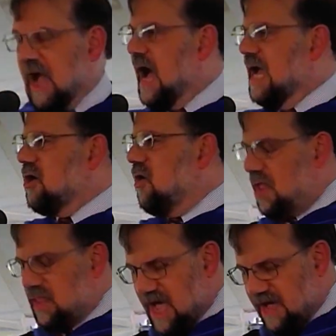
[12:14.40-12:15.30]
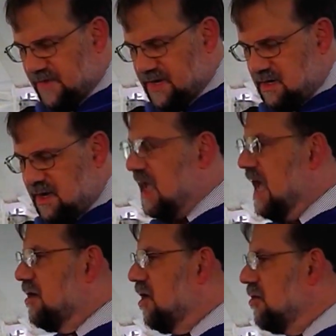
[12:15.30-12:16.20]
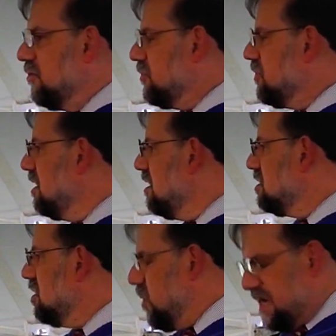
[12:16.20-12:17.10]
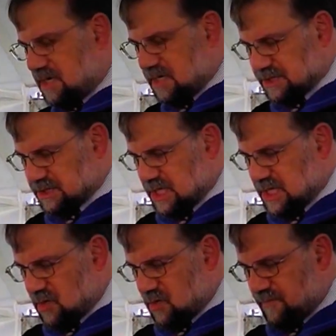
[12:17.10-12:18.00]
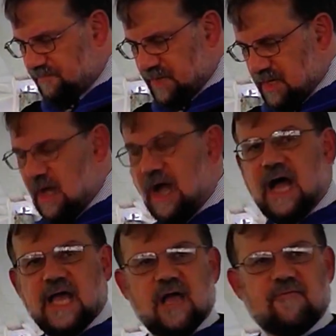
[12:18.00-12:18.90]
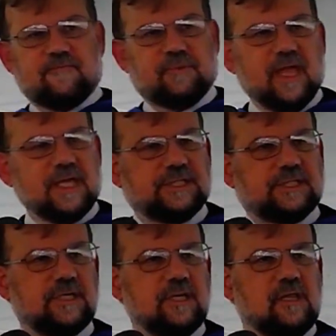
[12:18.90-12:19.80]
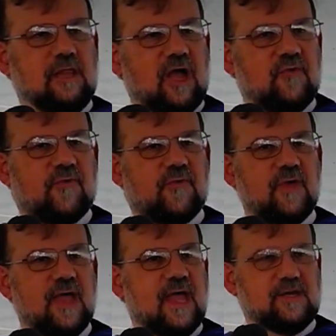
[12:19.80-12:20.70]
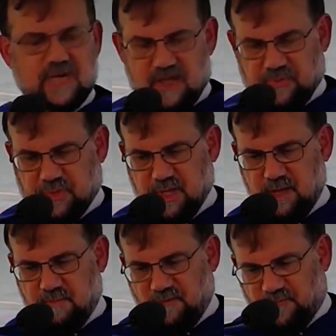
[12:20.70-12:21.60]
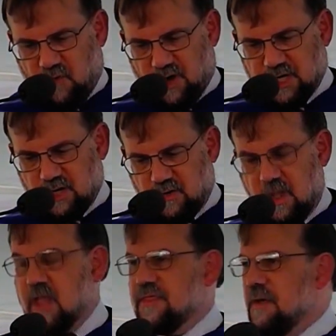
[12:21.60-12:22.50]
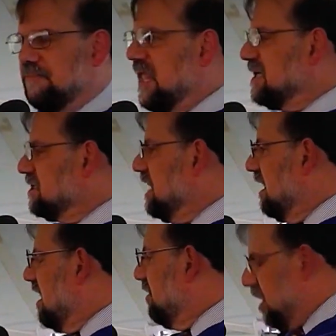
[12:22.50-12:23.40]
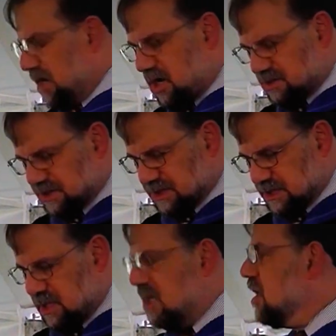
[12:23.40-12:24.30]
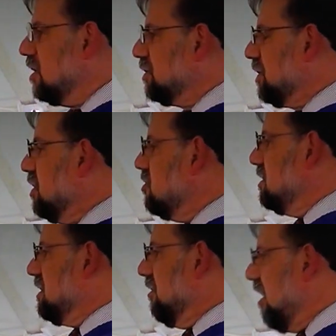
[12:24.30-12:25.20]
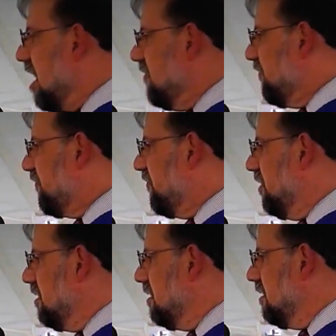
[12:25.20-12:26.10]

I call heaven and earth to witness to you. I have placed life and death before you, the blessing and the curse. Choose life,